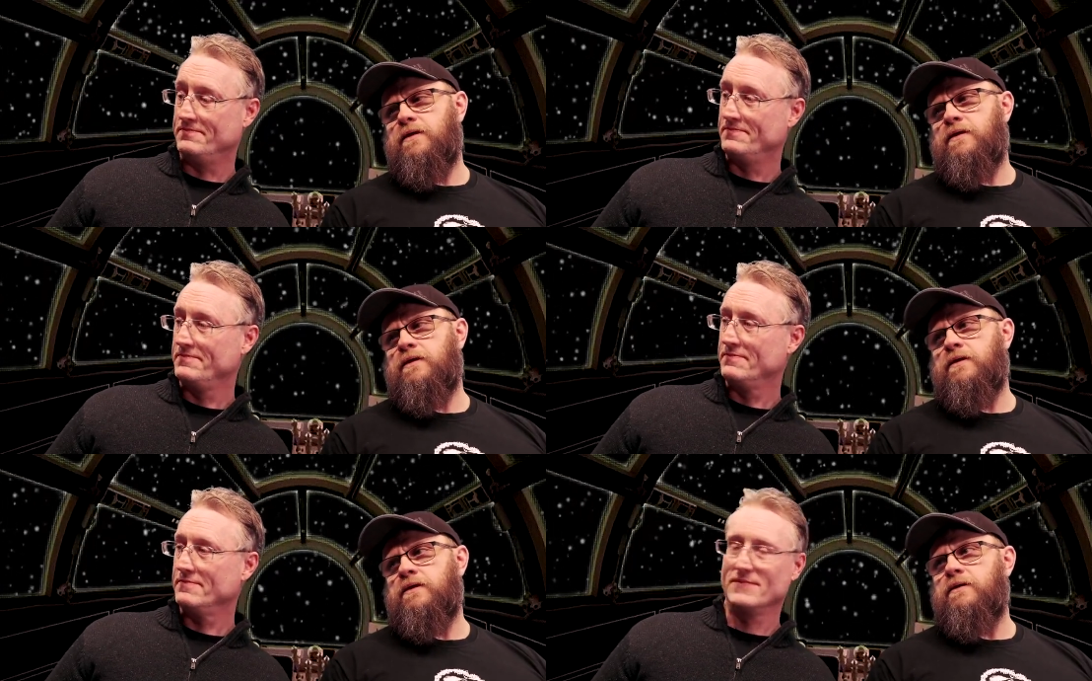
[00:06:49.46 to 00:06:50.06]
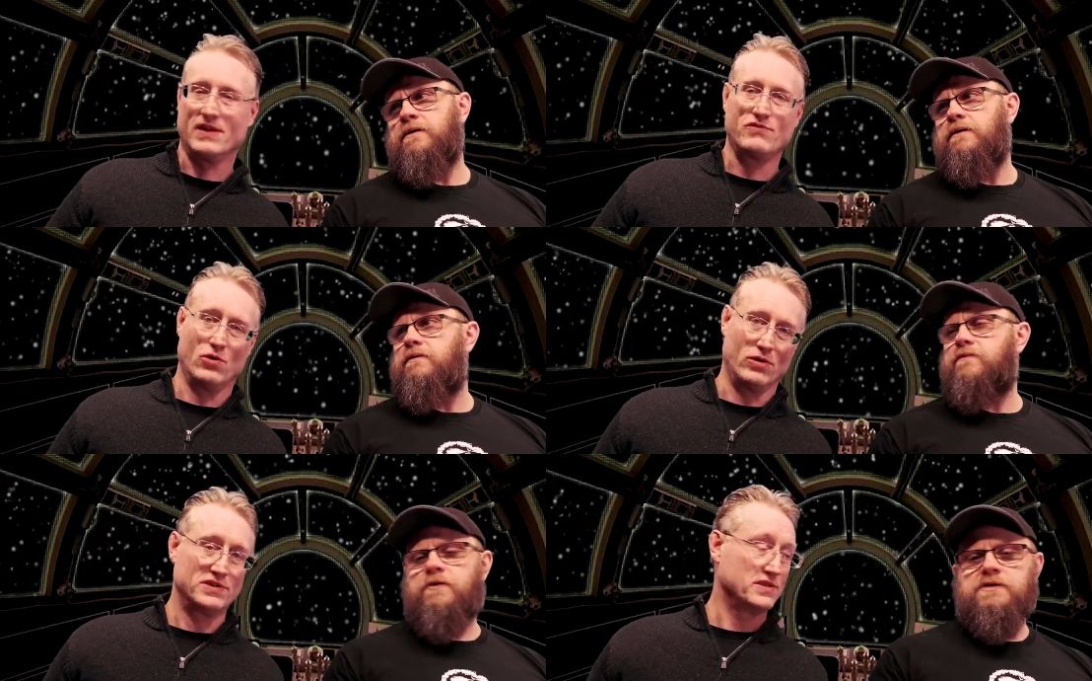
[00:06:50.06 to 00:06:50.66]
Speaker 1: Yes. Of
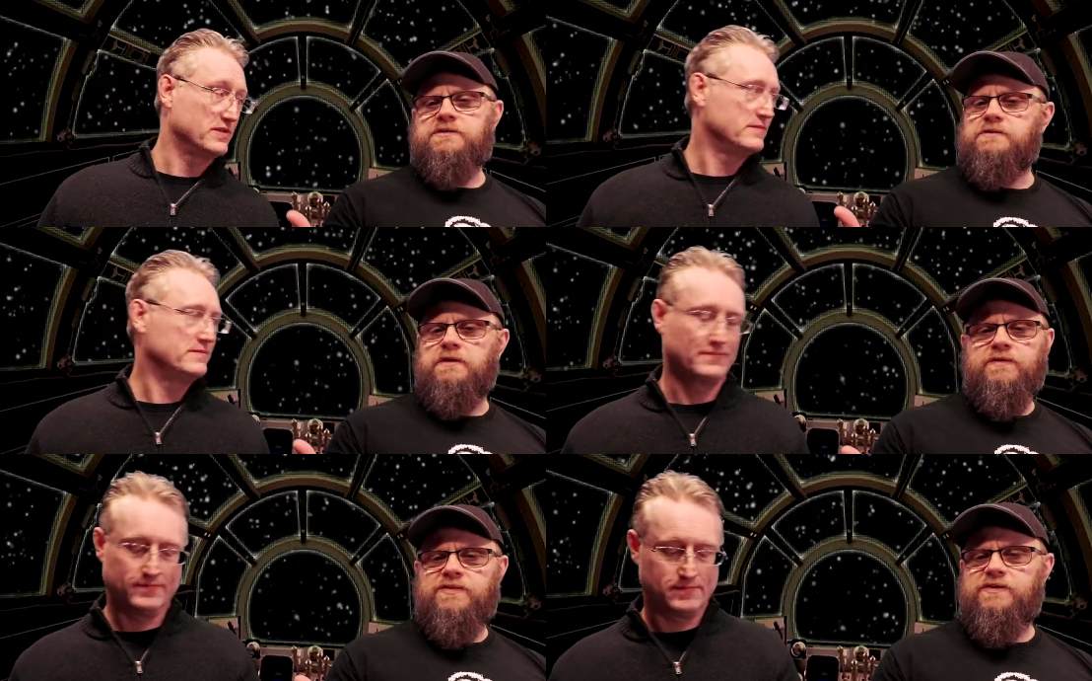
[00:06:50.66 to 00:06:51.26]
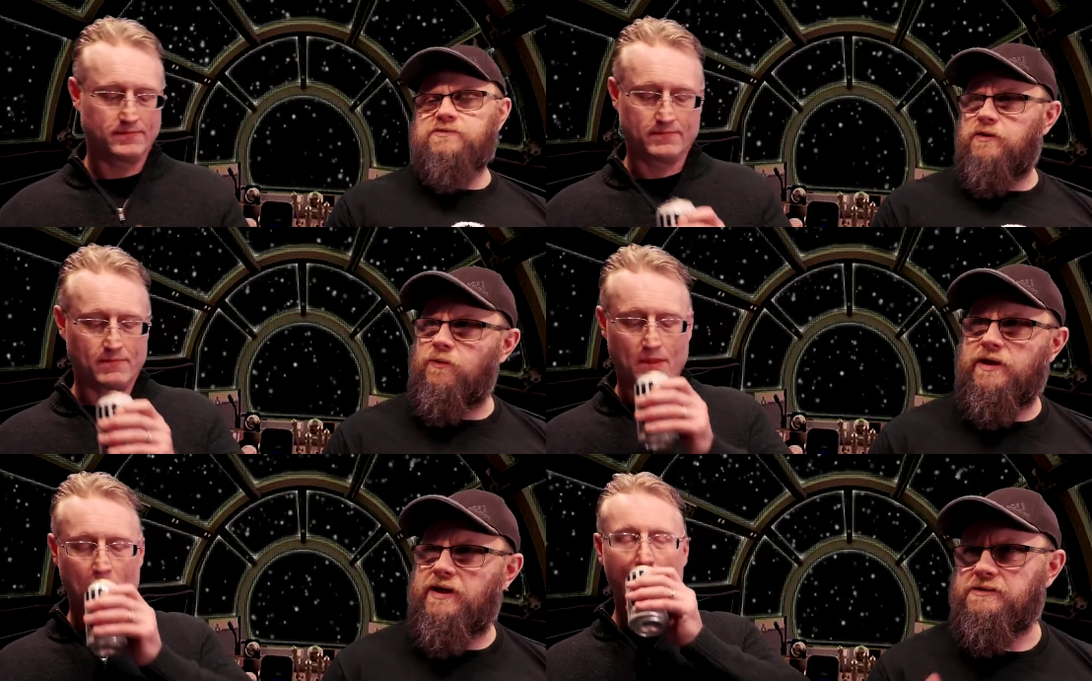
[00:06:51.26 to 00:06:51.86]
course. Of course.
Speaker 2: Uh, there's only
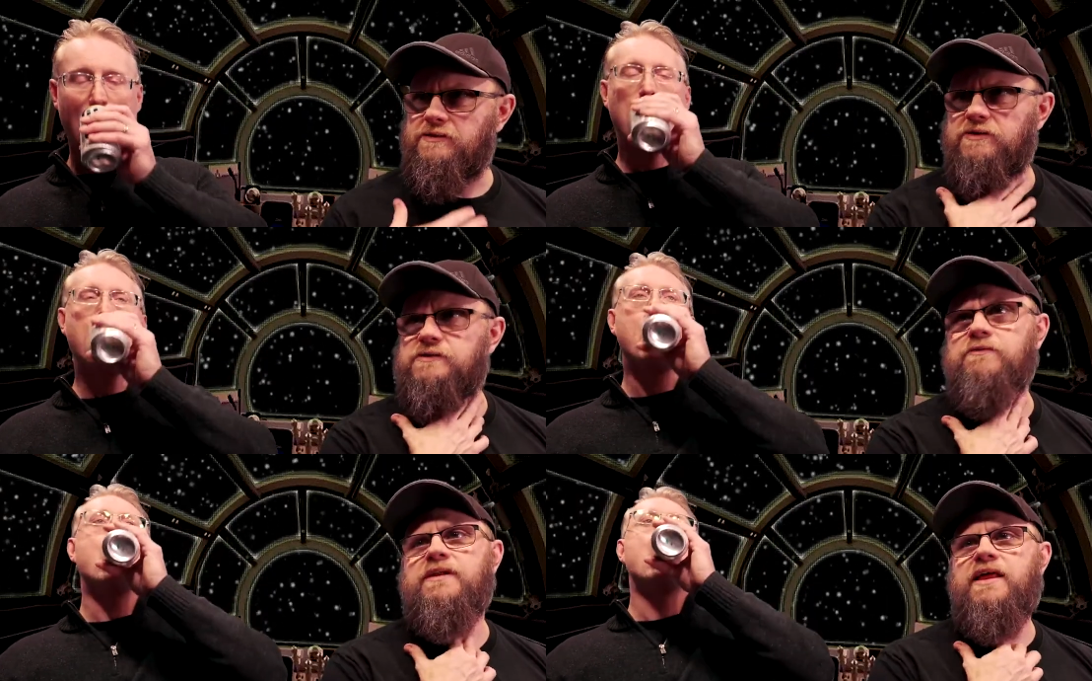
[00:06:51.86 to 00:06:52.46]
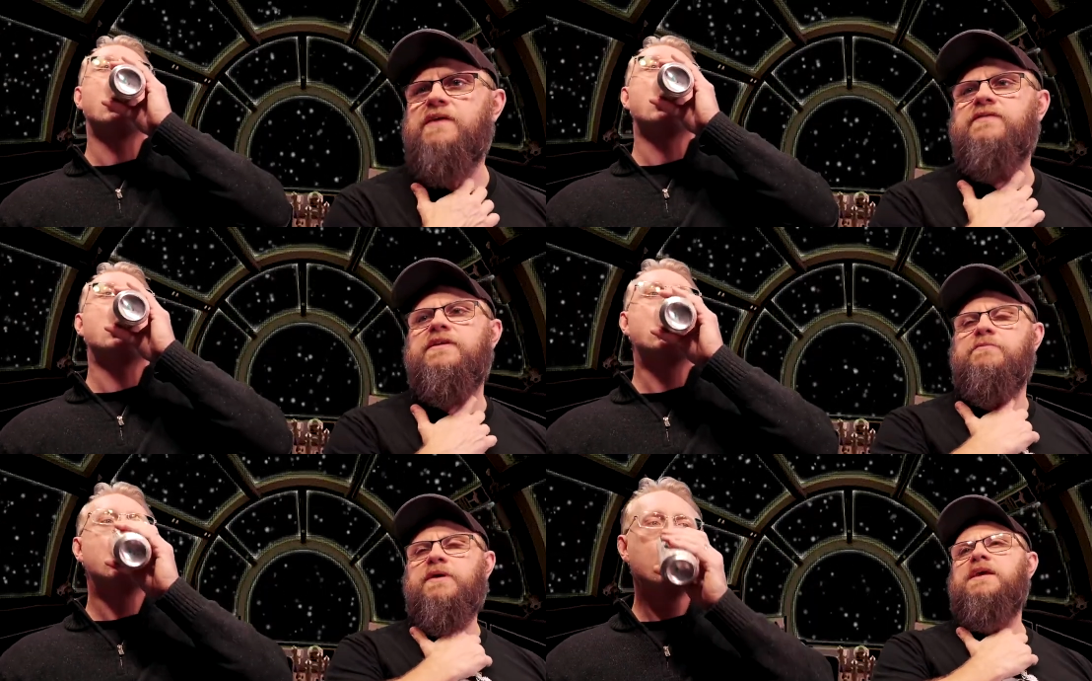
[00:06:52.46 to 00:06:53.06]
one answer. There's no, not even a
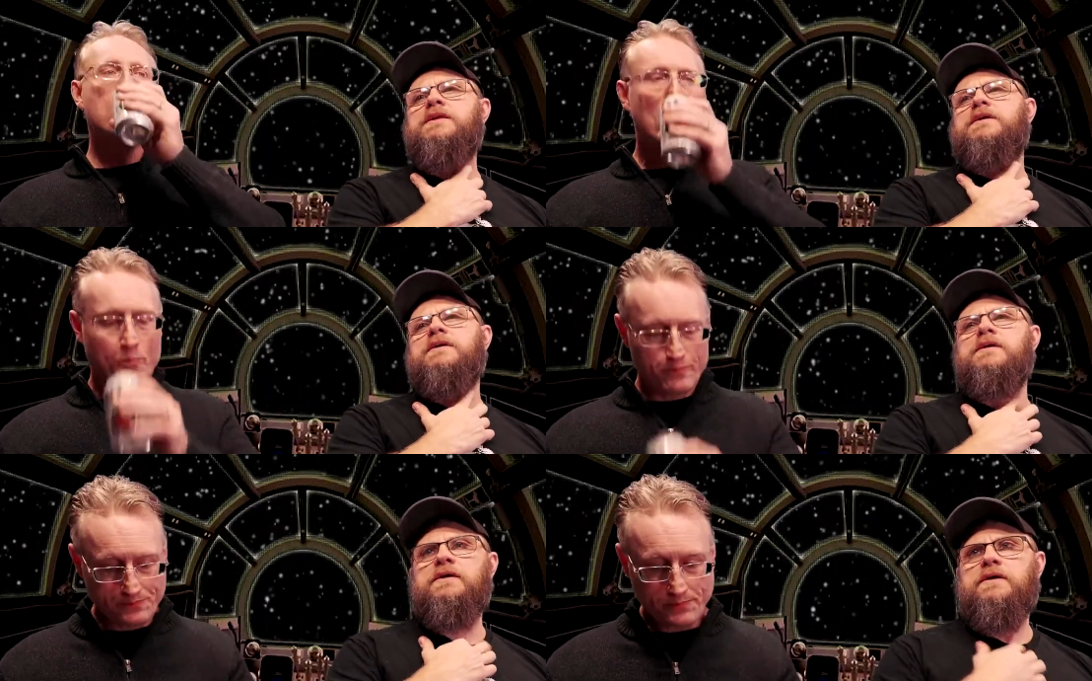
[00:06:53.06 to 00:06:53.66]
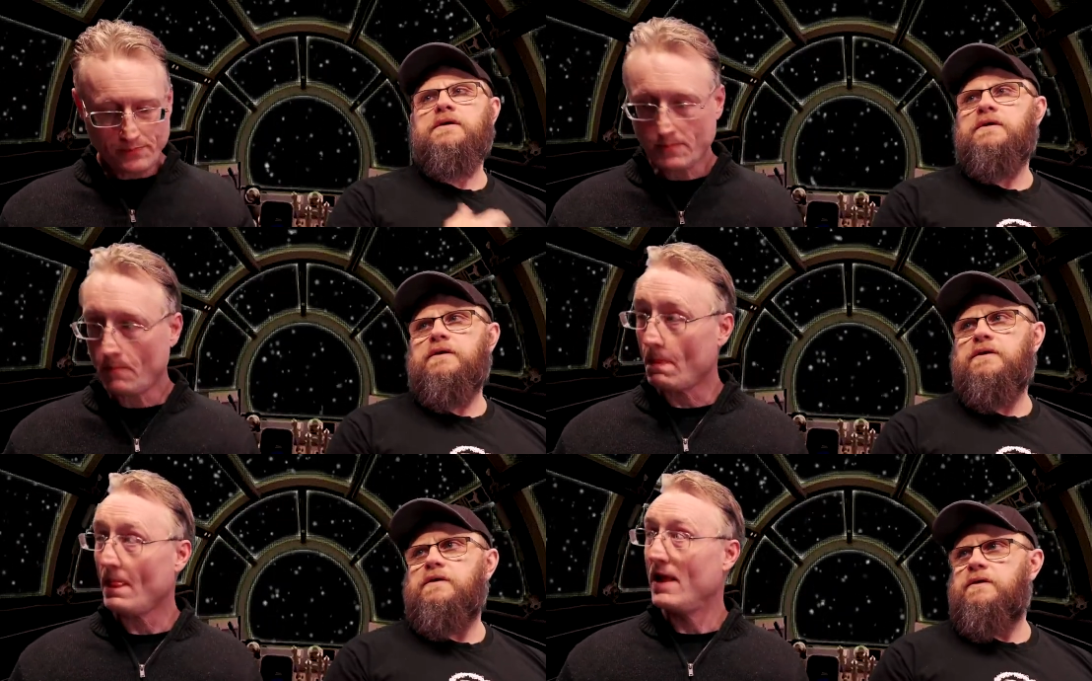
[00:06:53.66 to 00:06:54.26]
debate here.
Speaker 1: That's for
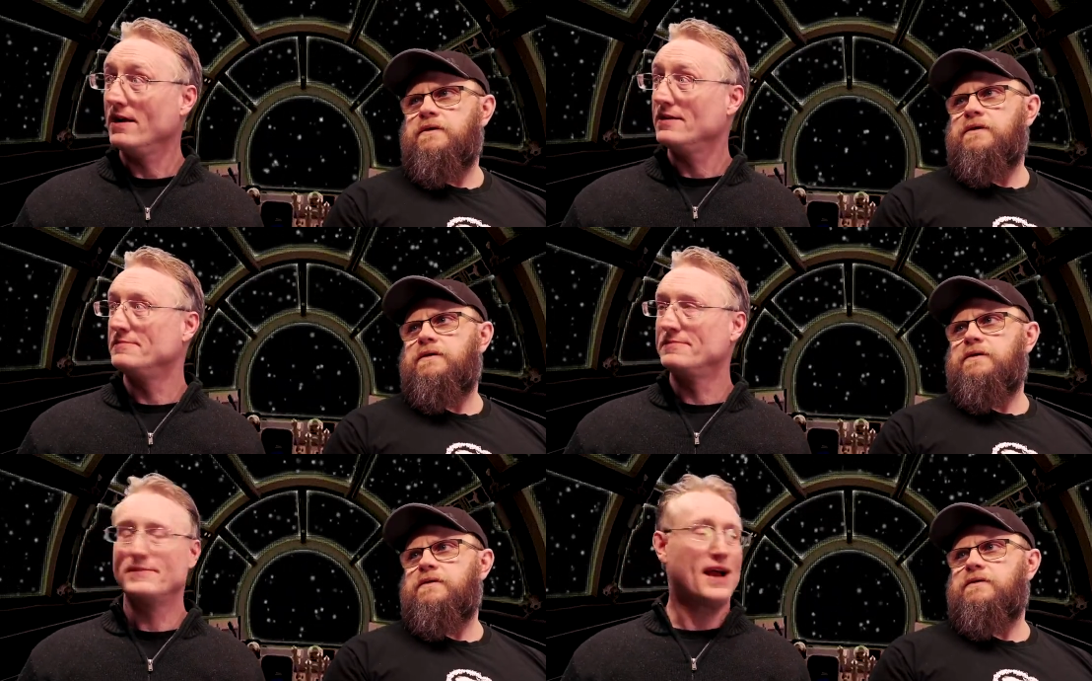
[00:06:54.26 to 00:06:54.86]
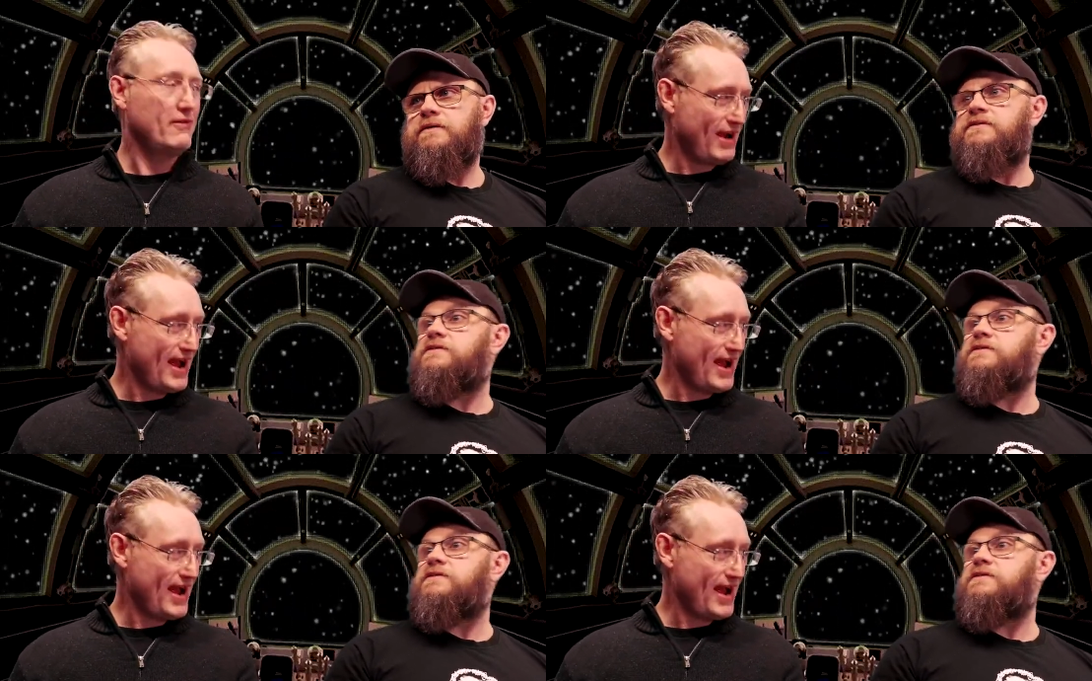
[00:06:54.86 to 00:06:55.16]
Kashyyyk, apparently. Yeah, right.